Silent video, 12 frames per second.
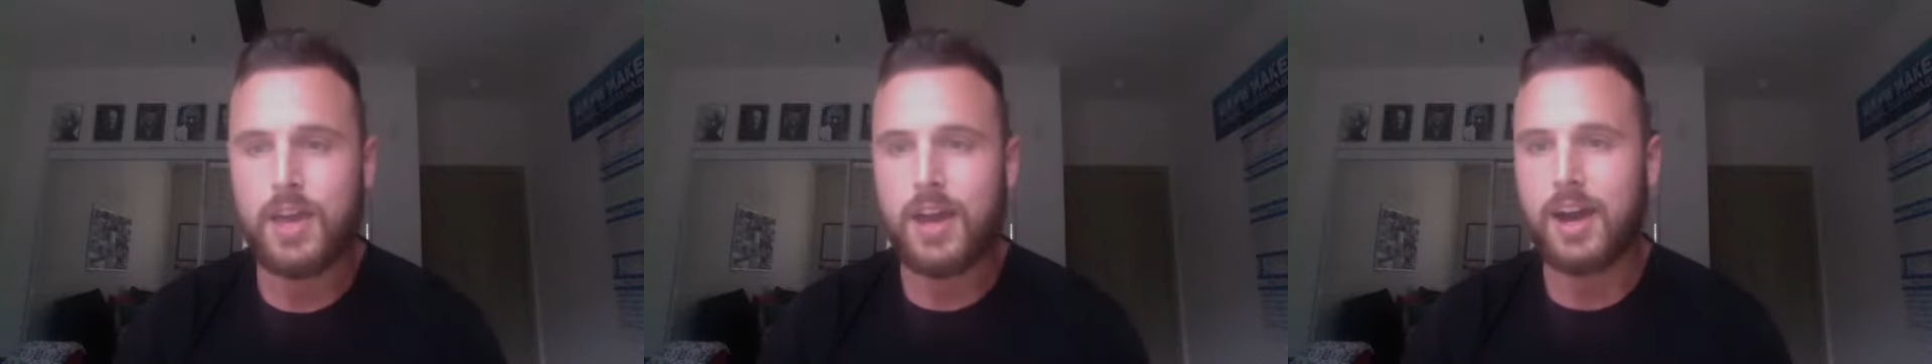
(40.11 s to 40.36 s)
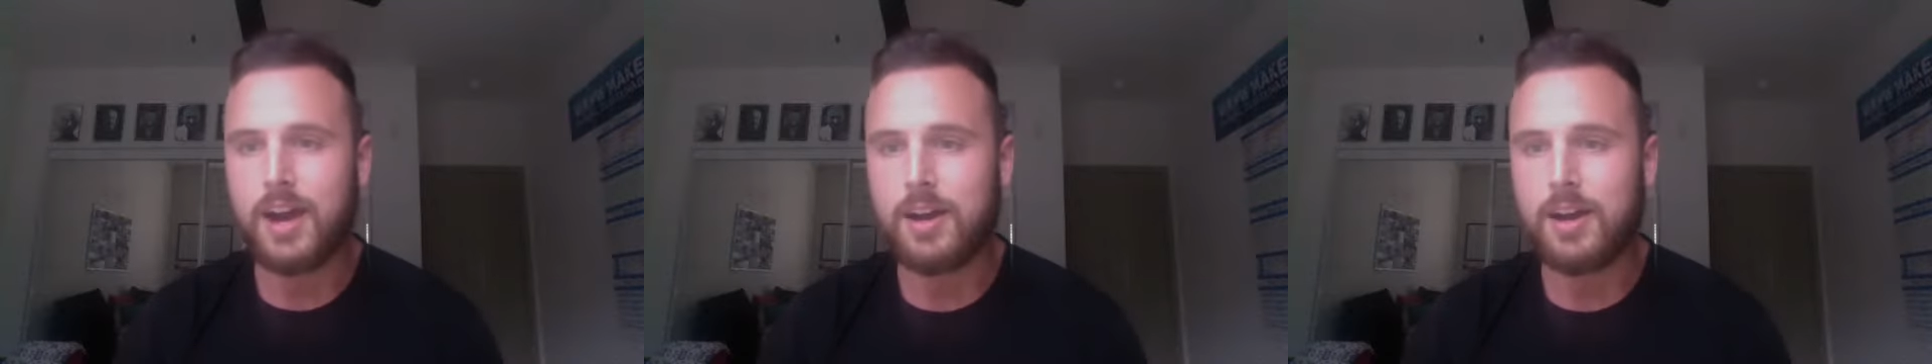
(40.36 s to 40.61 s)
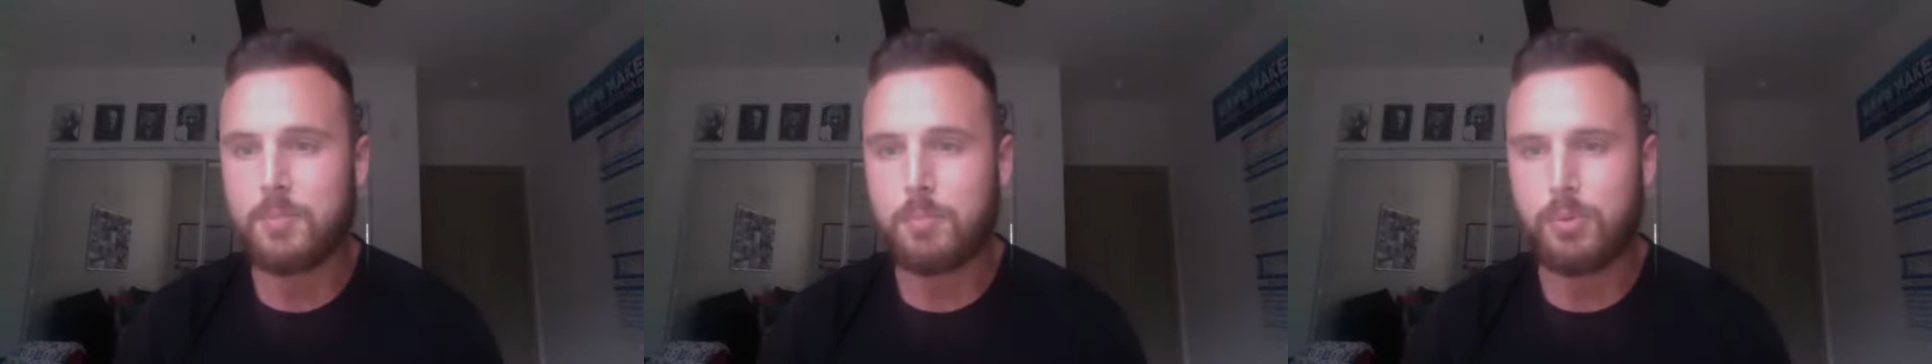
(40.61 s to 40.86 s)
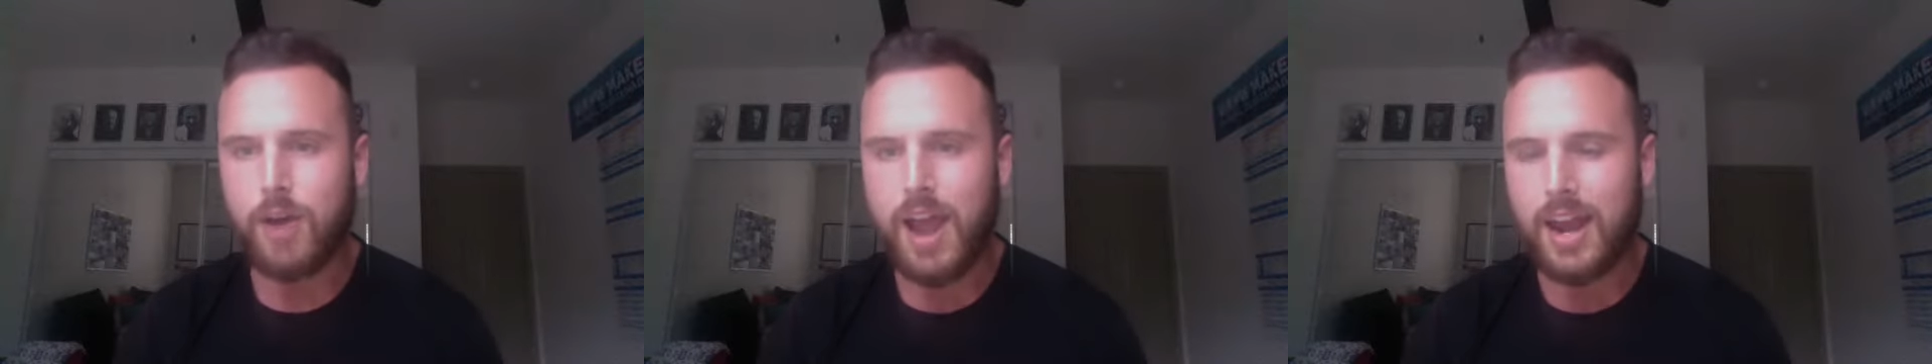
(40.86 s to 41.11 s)
uh,
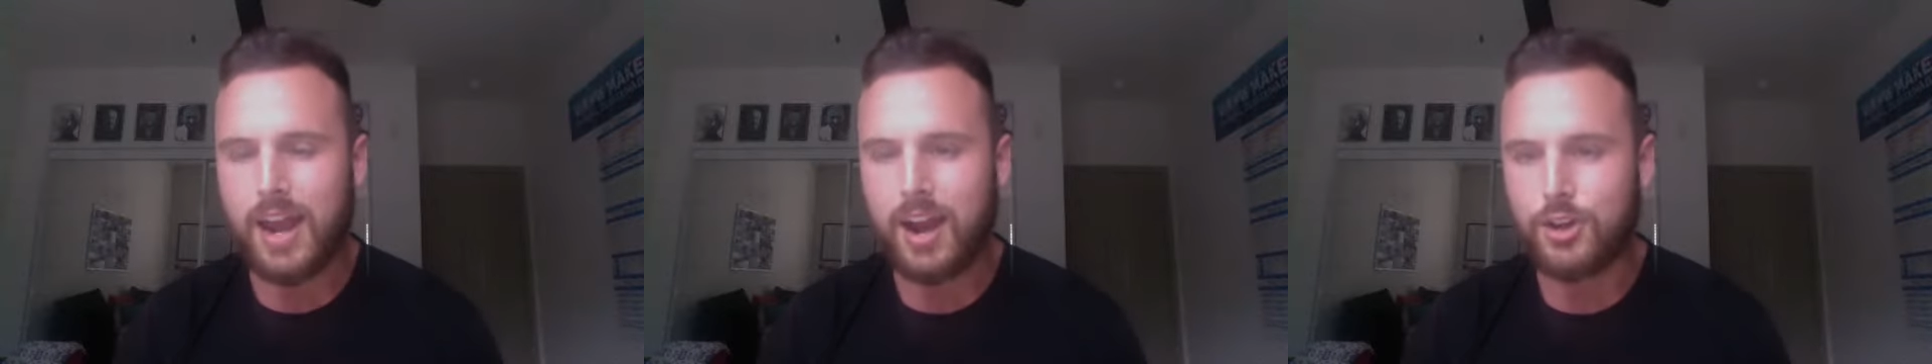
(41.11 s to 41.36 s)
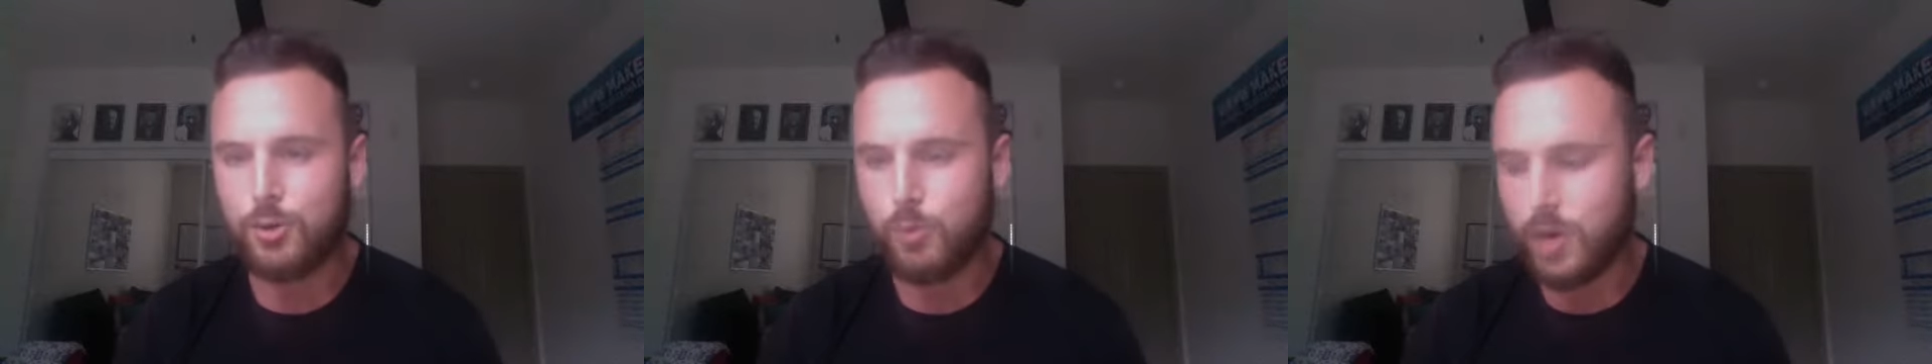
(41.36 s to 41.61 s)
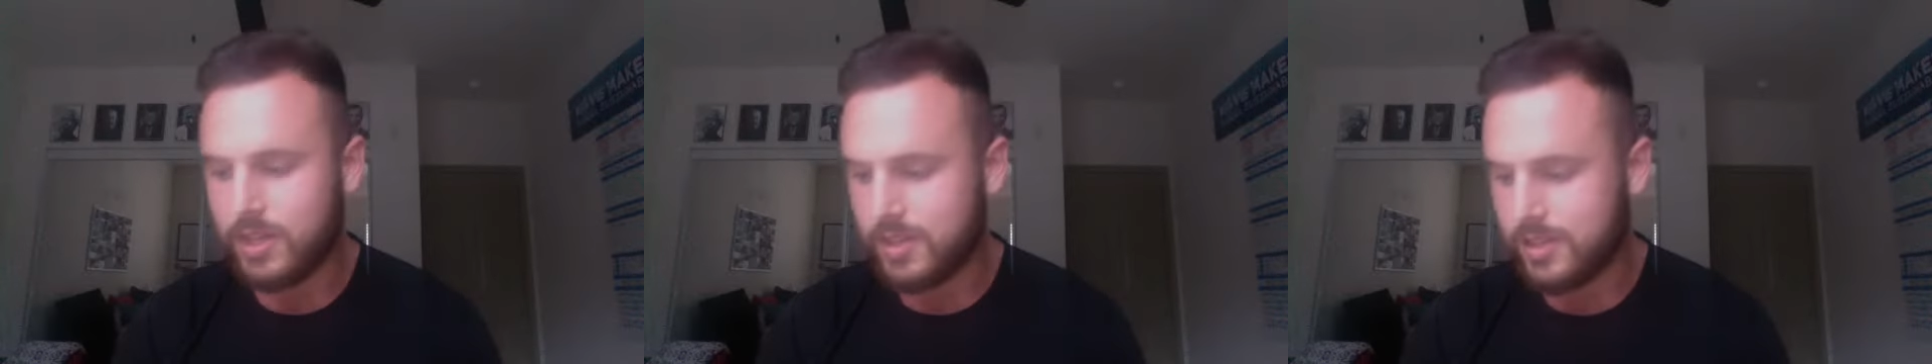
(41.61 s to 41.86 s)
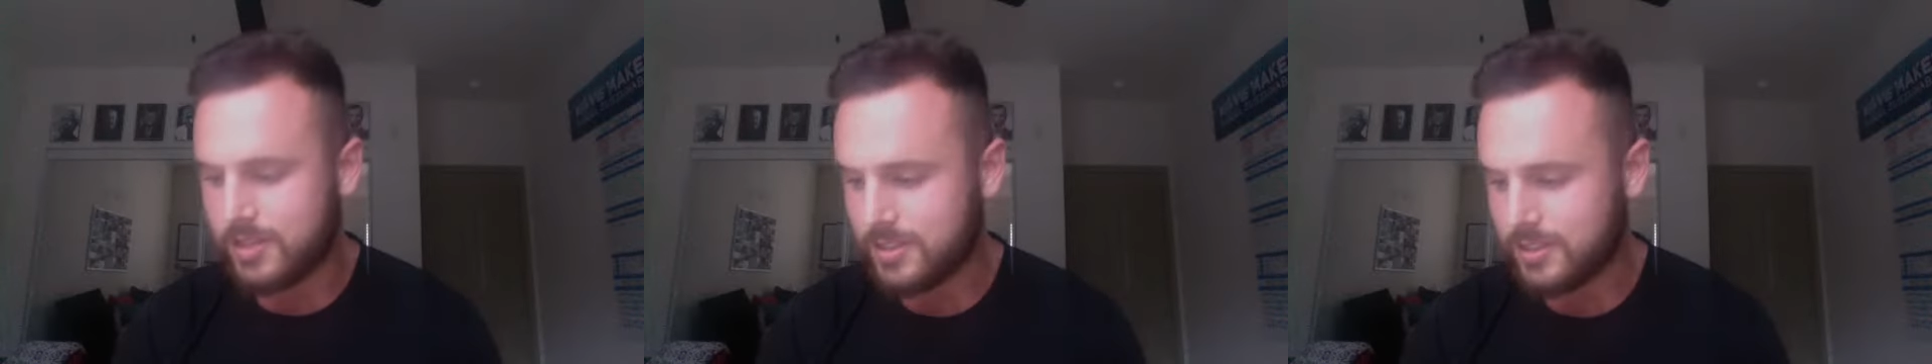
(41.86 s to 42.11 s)
brant are you with
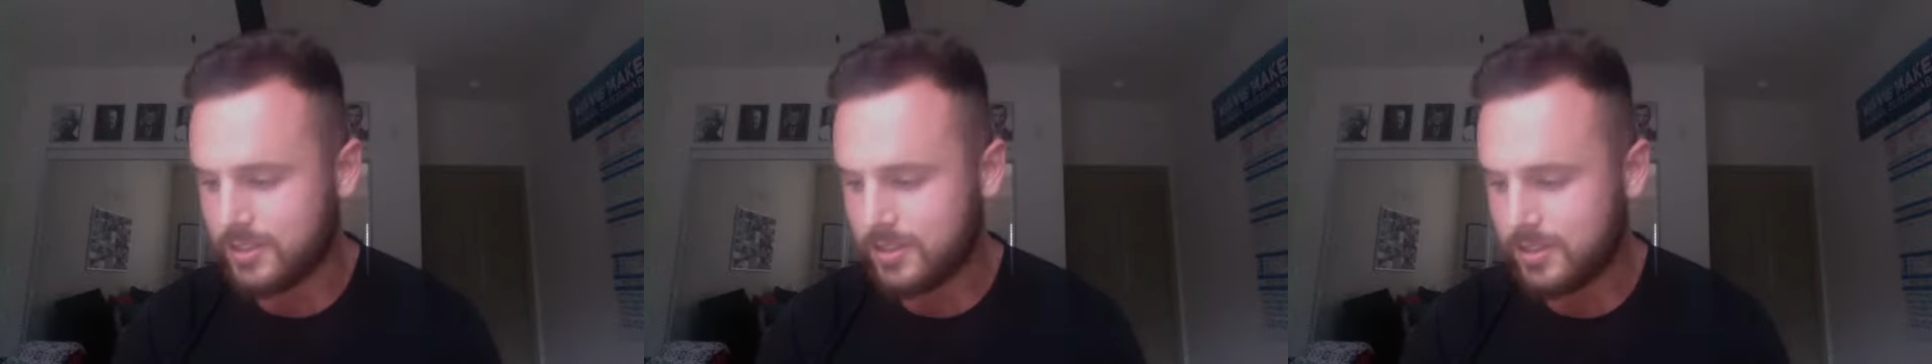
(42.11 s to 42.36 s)
us